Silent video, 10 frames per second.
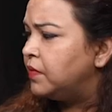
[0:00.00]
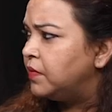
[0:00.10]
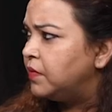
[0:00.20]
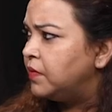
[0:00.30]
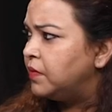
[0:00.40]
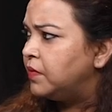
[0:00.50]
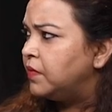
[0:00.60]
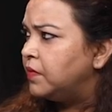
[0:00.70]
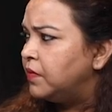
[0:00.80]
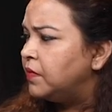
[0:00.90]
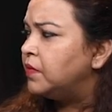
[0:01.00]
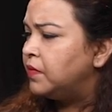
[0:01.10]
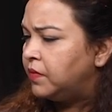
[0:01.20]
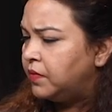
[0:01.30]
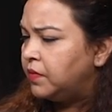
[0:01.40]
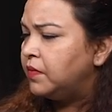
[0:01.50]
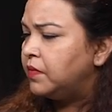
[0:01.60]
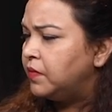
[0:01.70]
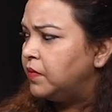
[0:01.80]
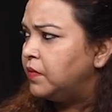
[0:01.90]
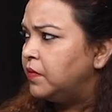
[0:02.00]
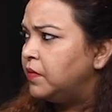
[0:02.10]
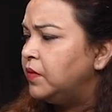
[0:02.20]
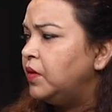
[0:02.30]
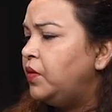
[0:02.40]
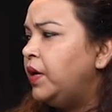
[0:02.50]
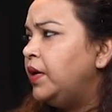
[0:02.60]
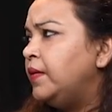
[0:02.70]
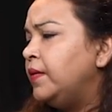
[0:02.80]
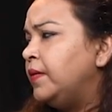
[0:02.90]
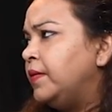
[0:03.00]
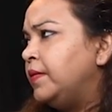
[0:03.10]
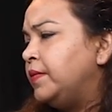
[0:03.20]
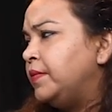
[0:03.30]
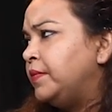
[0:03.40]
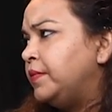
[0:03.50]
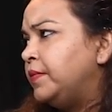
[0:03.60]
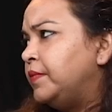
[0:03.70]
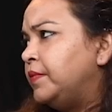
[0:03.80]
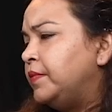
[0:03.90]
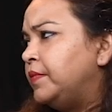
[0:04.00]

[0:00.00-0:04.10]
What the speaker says: (not speaking)